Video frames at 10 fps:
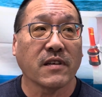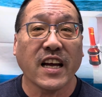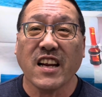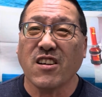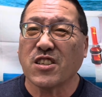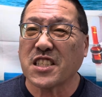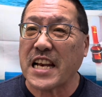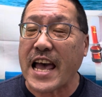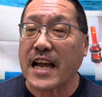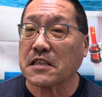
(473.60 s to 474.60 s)
your
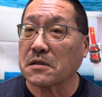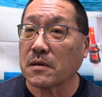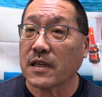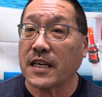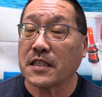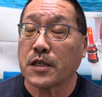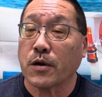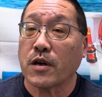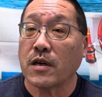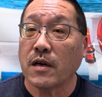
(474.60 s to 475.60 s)
snacks until
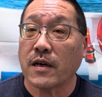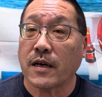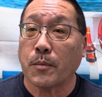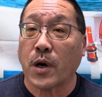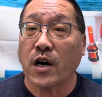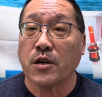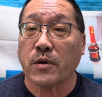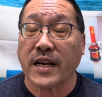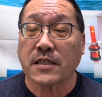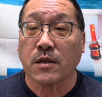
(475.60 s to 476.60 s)
your bar
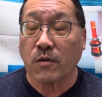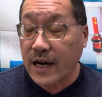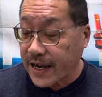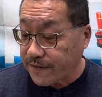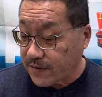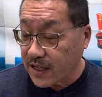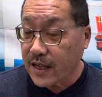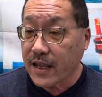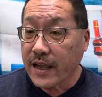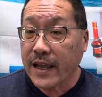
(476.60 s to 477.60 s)
drinks arrived.
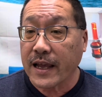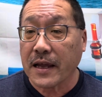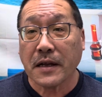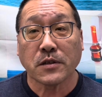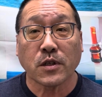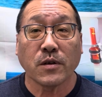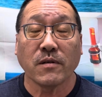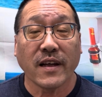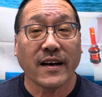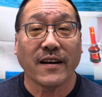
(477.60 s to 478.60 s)
And so,
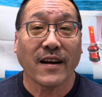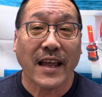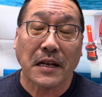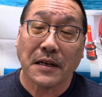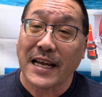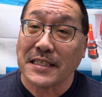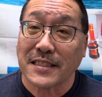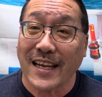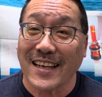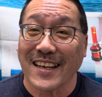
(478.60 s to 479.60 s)
and a nice
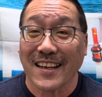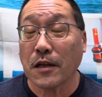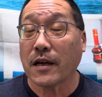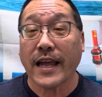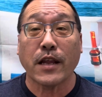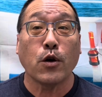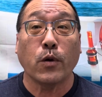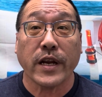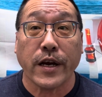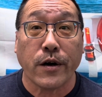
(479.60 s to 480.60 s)
thing, and you
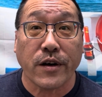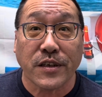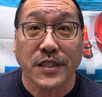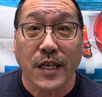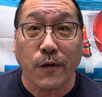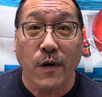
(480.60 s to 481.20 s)
would hear yourself